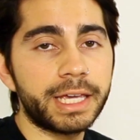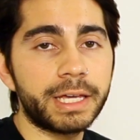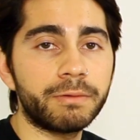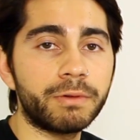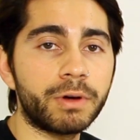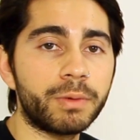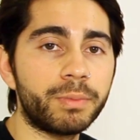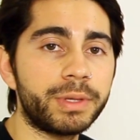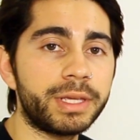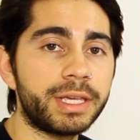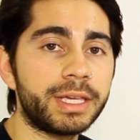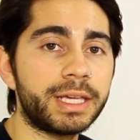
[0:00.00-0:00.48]
it
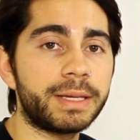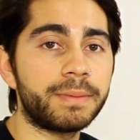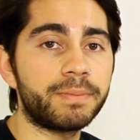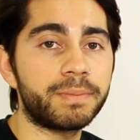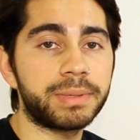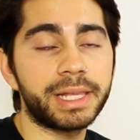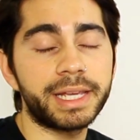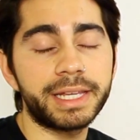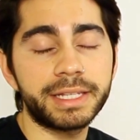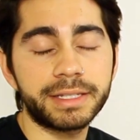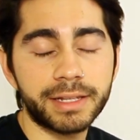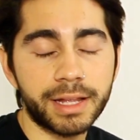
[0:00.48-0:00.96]
will be
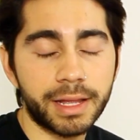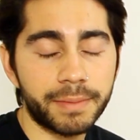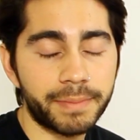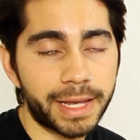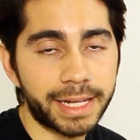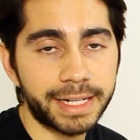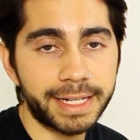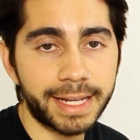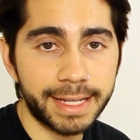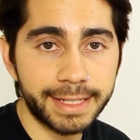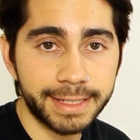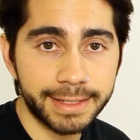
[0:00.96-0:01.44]
placed on
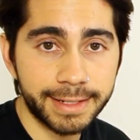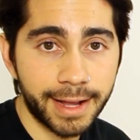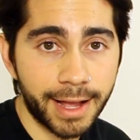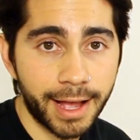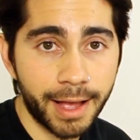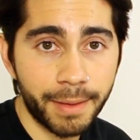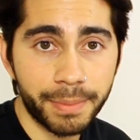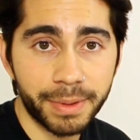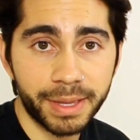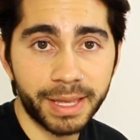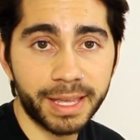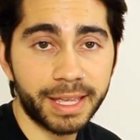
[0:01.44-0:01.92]
my
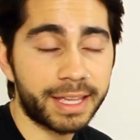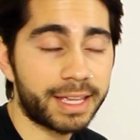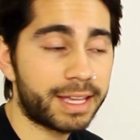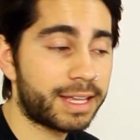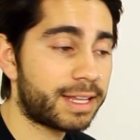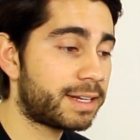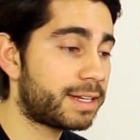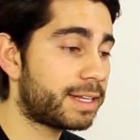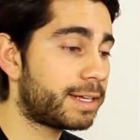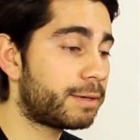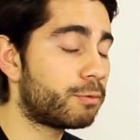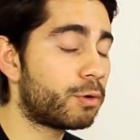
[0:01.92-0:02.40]
desktop
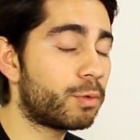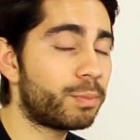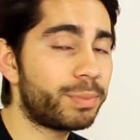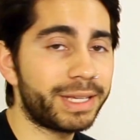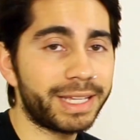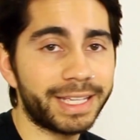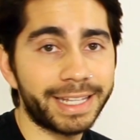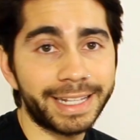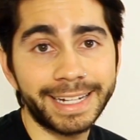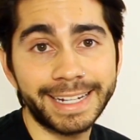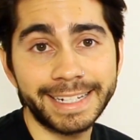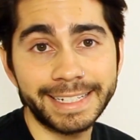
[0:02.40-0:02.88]
and it will
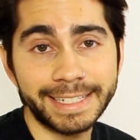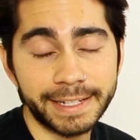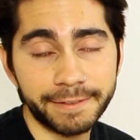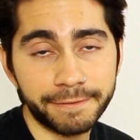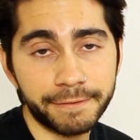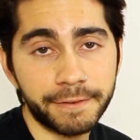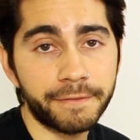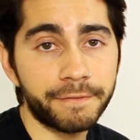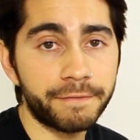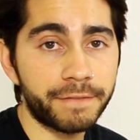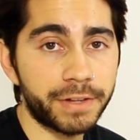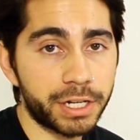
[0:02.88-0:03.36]
be in a
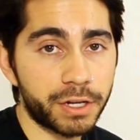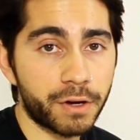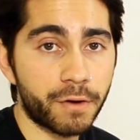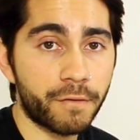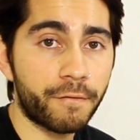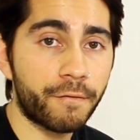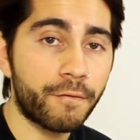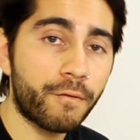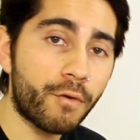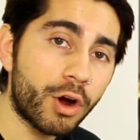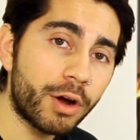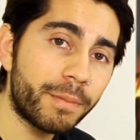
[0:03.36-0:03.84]
different video
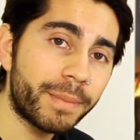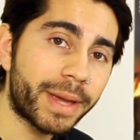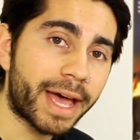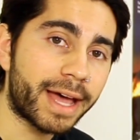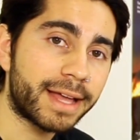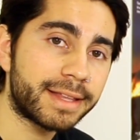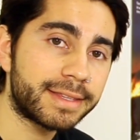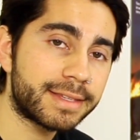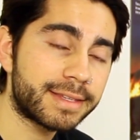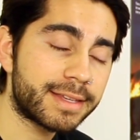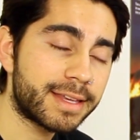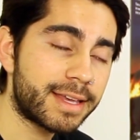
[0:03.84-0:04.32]

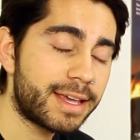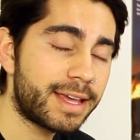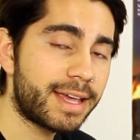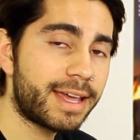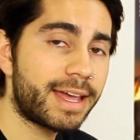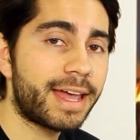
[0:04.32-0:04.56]
format.